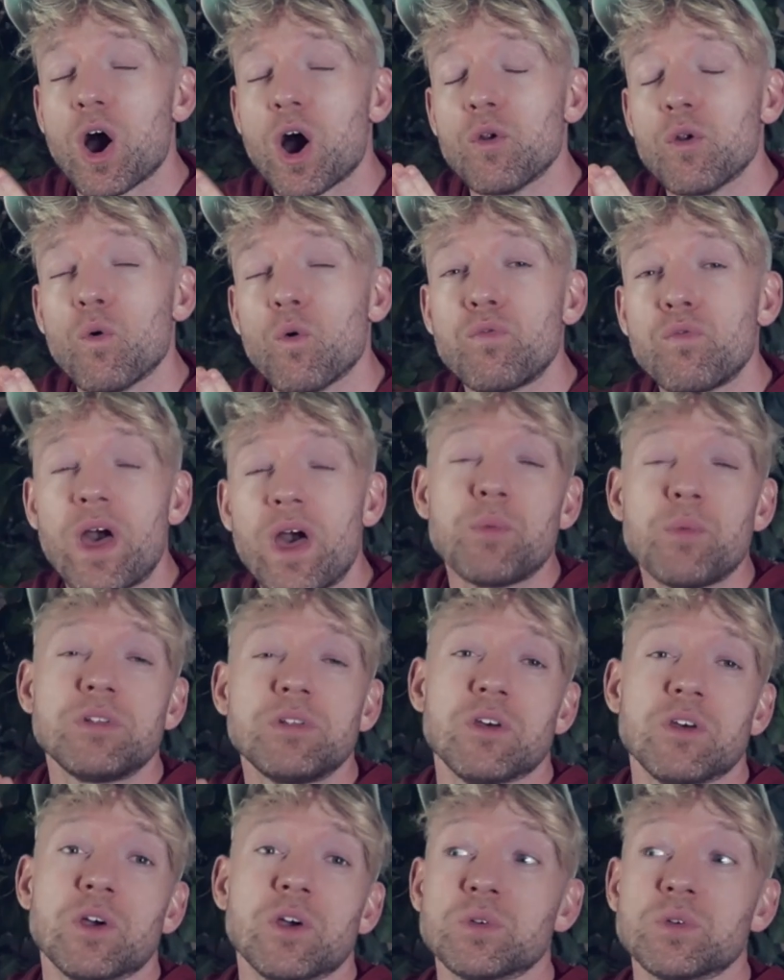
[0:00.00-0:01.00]
and all they were
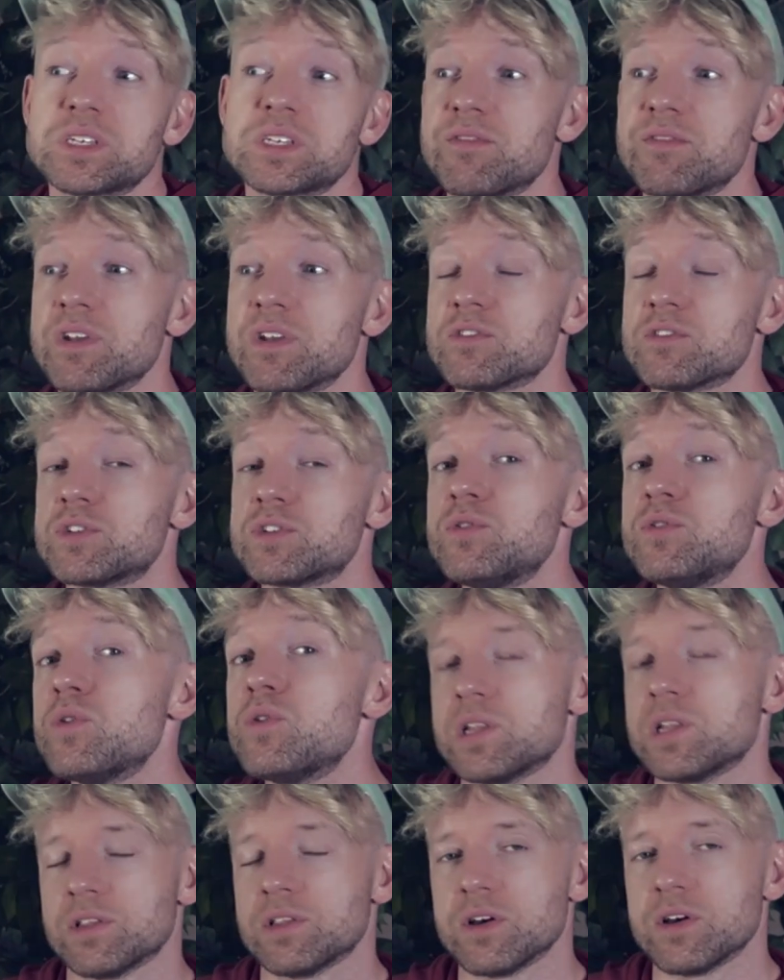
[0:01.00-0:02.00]
doing was giving us
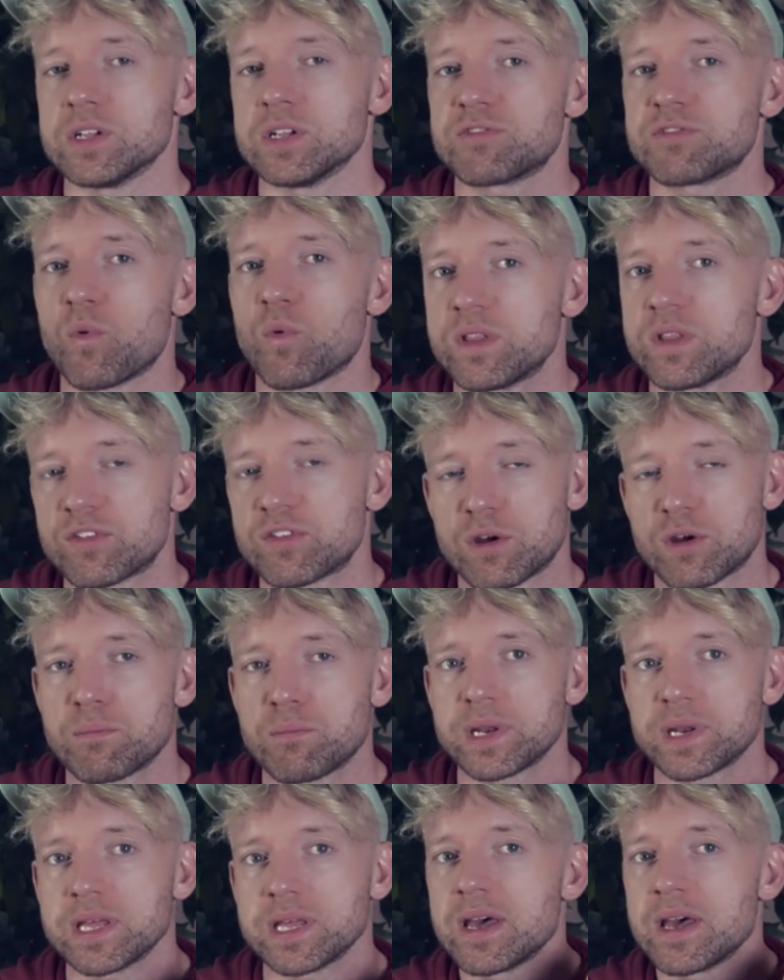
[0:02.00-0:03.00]
Google alerts for when this
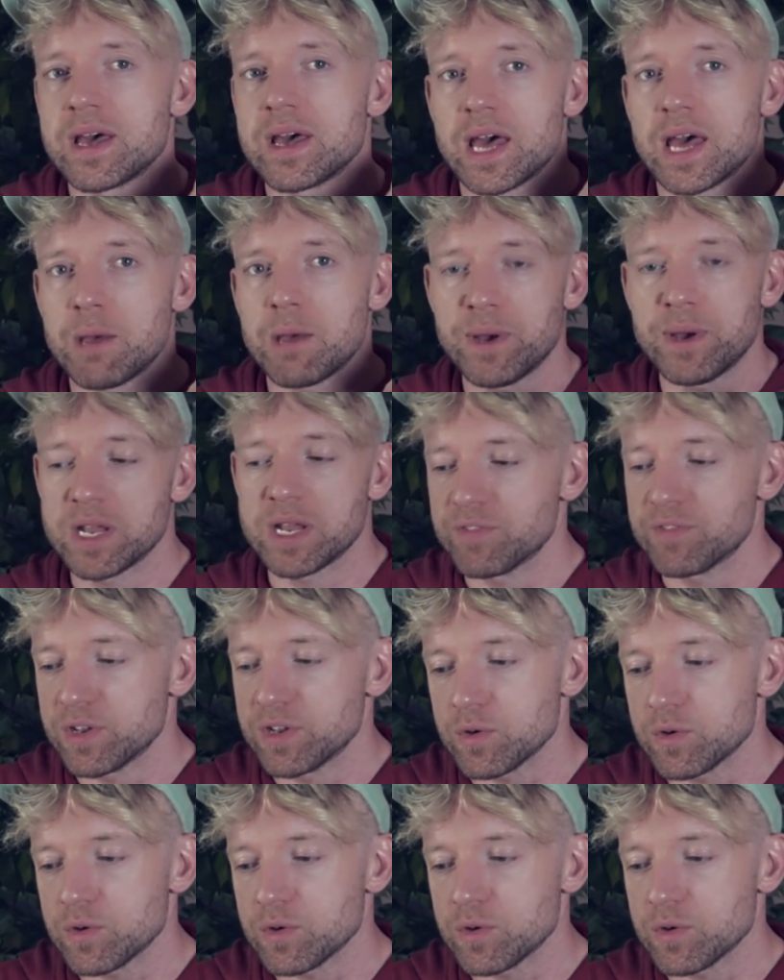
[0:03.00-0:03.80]
company appeared in the